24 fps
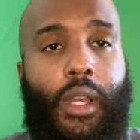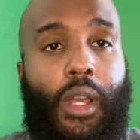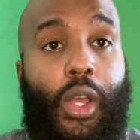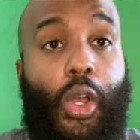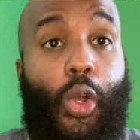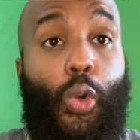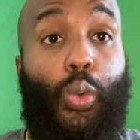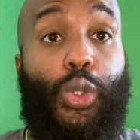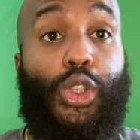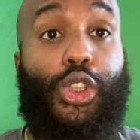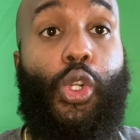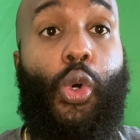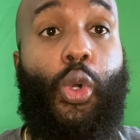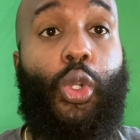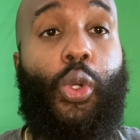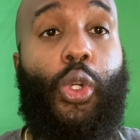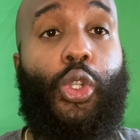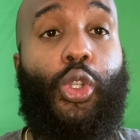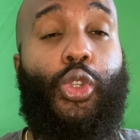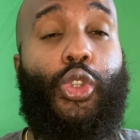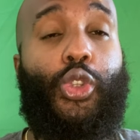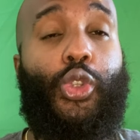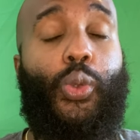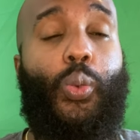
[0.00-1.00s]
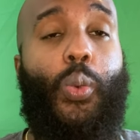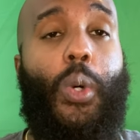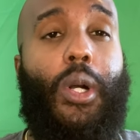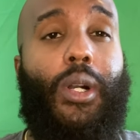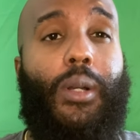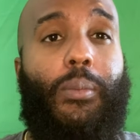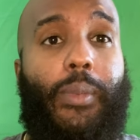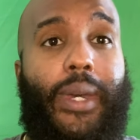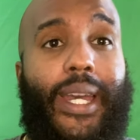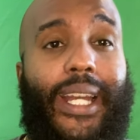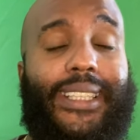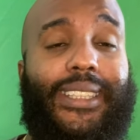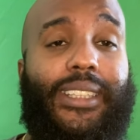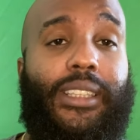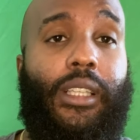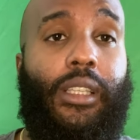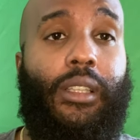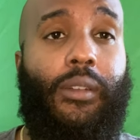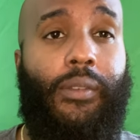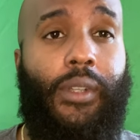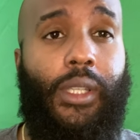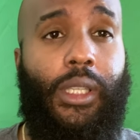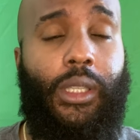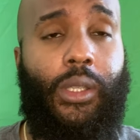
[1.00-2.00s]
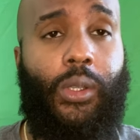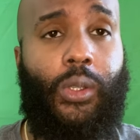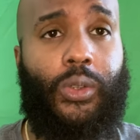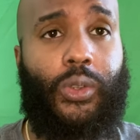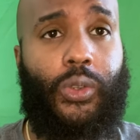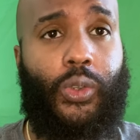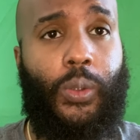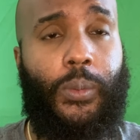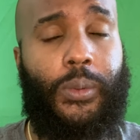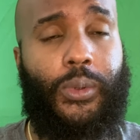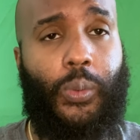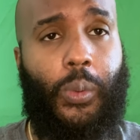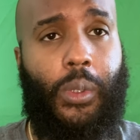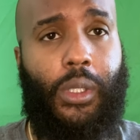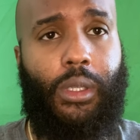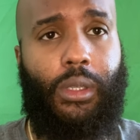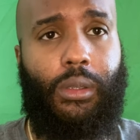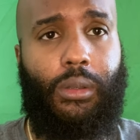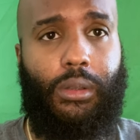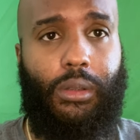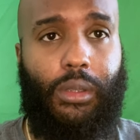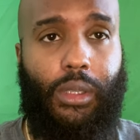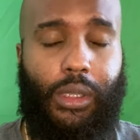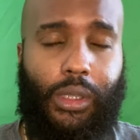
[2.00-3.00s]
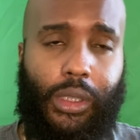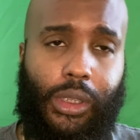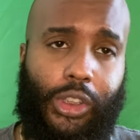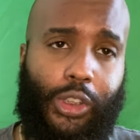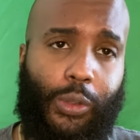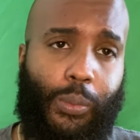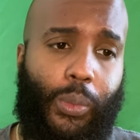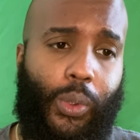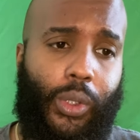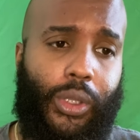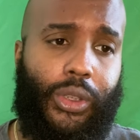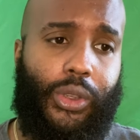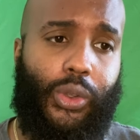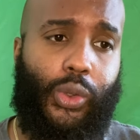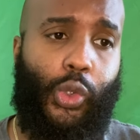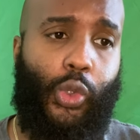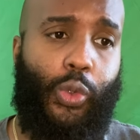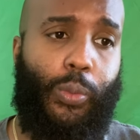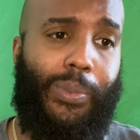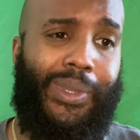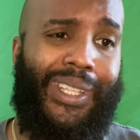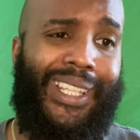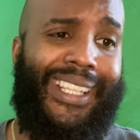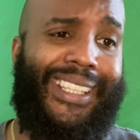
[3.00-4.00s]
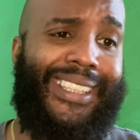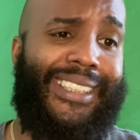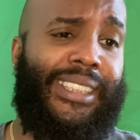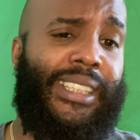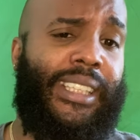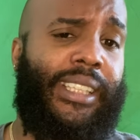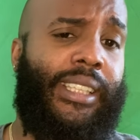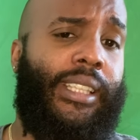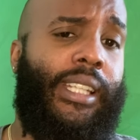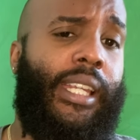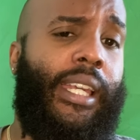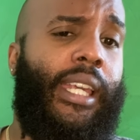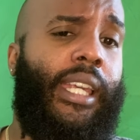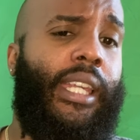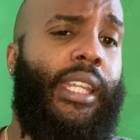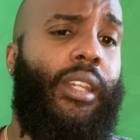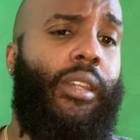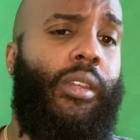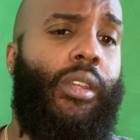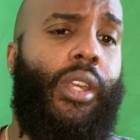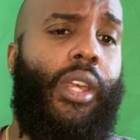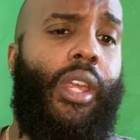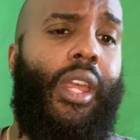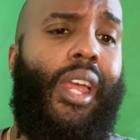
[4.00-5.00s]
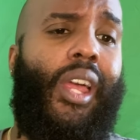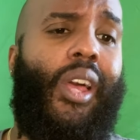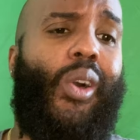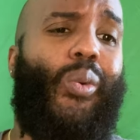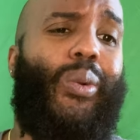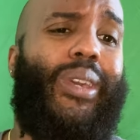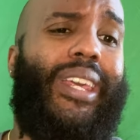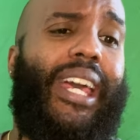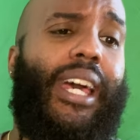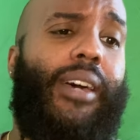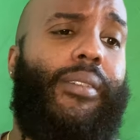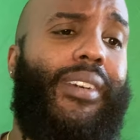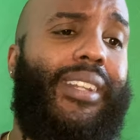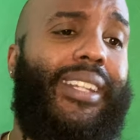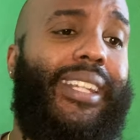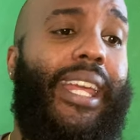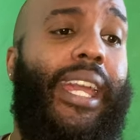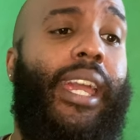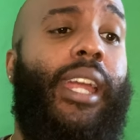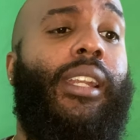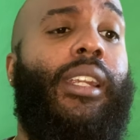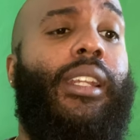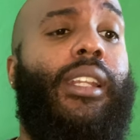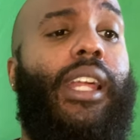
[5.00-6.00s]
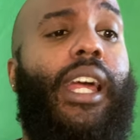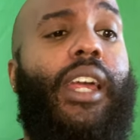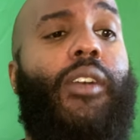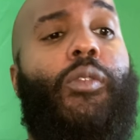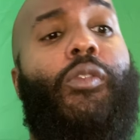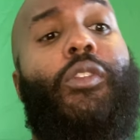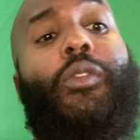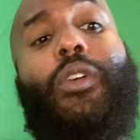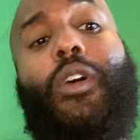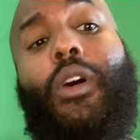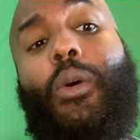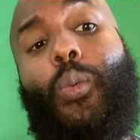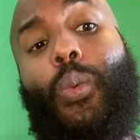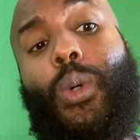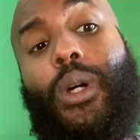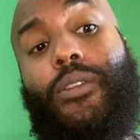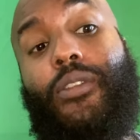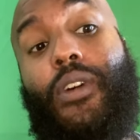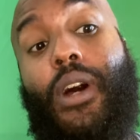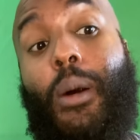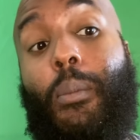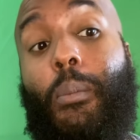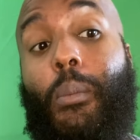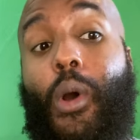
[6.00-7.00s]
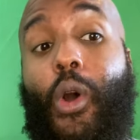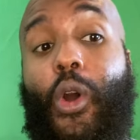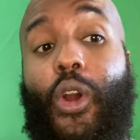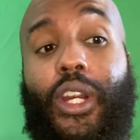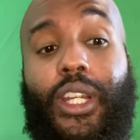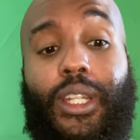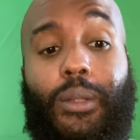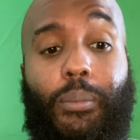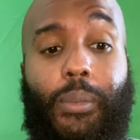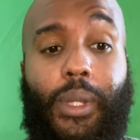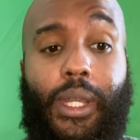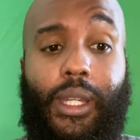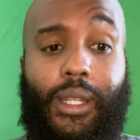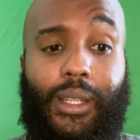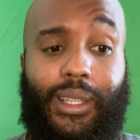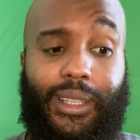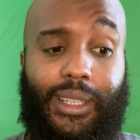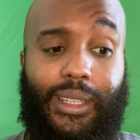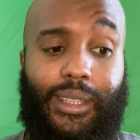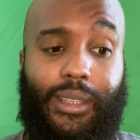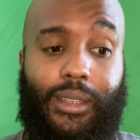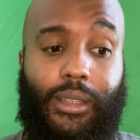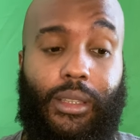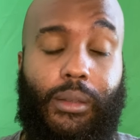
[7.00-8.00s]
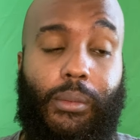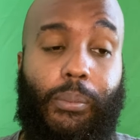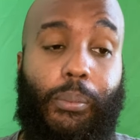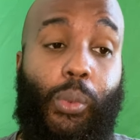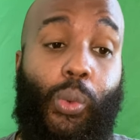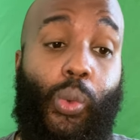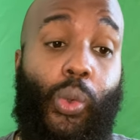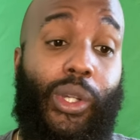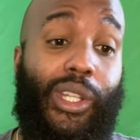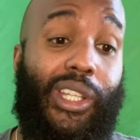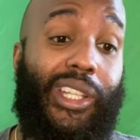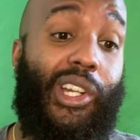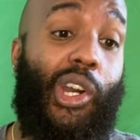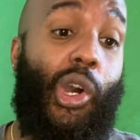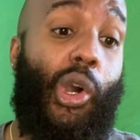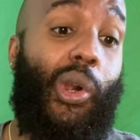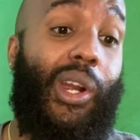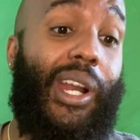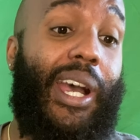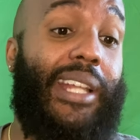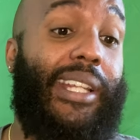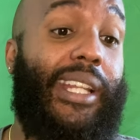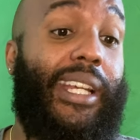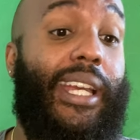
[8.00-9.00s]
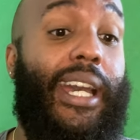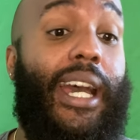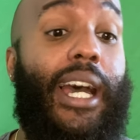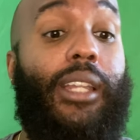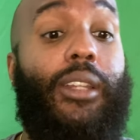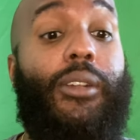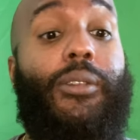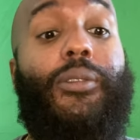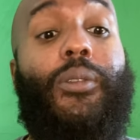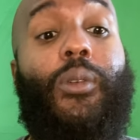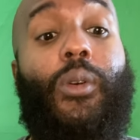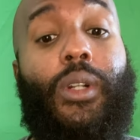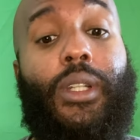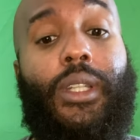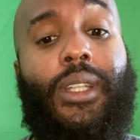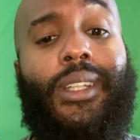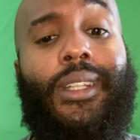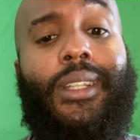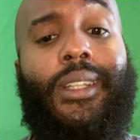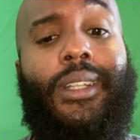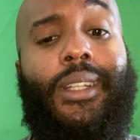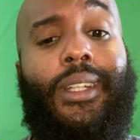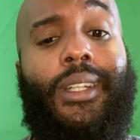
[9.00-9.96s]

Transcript: What's going on YouTube? Welcome back to another video on Scoop's World. And it's your boy Scoop. And today we have a day in the life with Amari Bailey, point guard out of California.